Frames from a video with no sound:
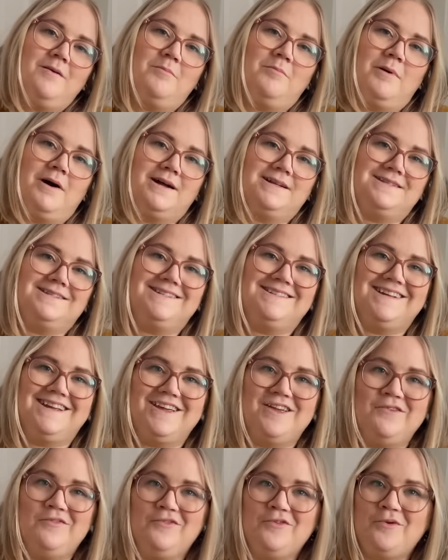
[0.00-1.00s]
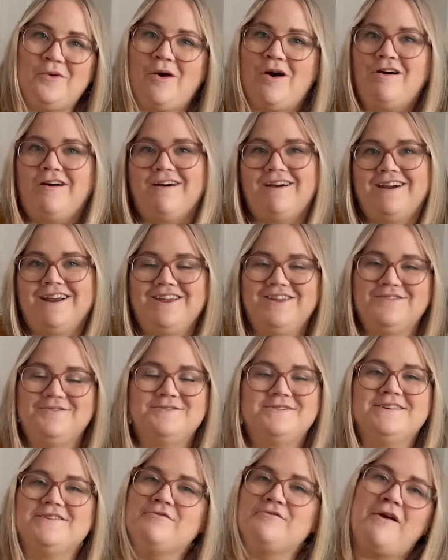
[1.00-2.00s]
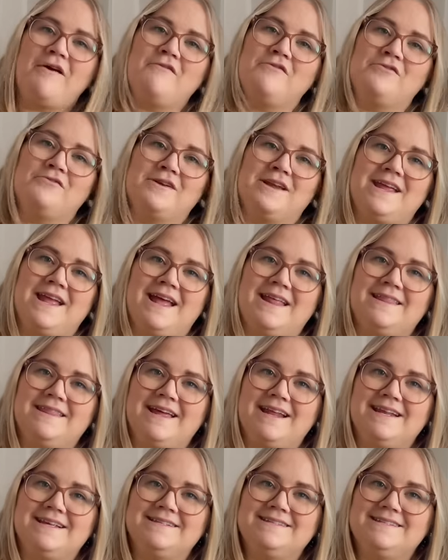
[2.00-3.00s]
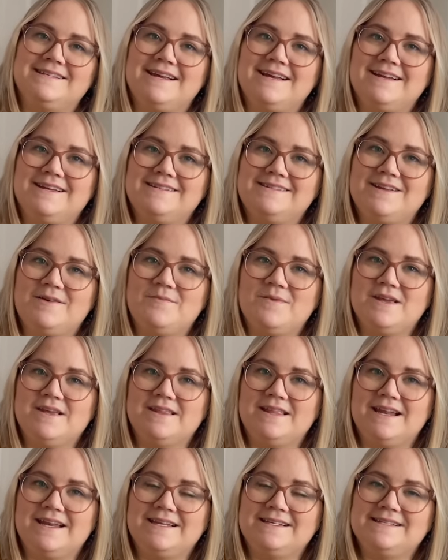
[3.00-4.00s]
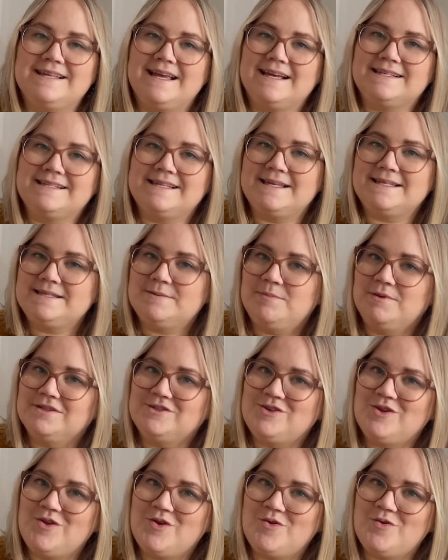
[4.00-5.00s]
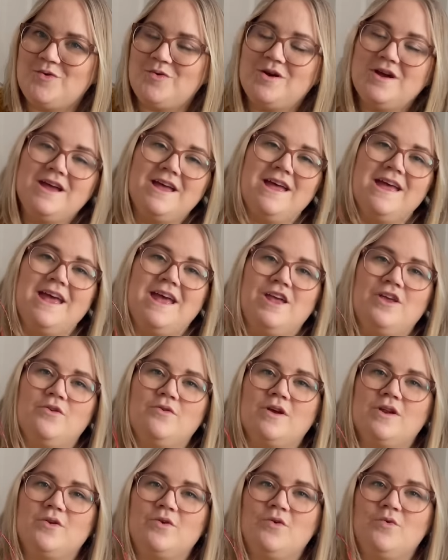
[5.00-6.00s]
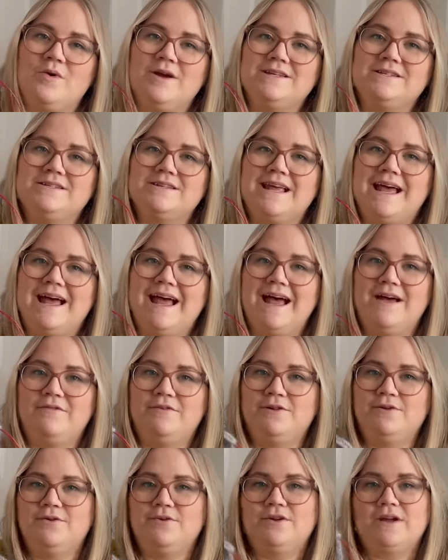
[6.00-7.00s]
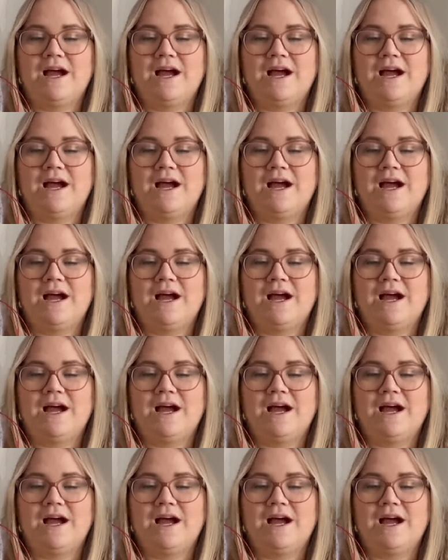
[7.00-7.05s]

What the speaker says: But if you are using Ravelry and that is something that is accessible to you, you can always have a look.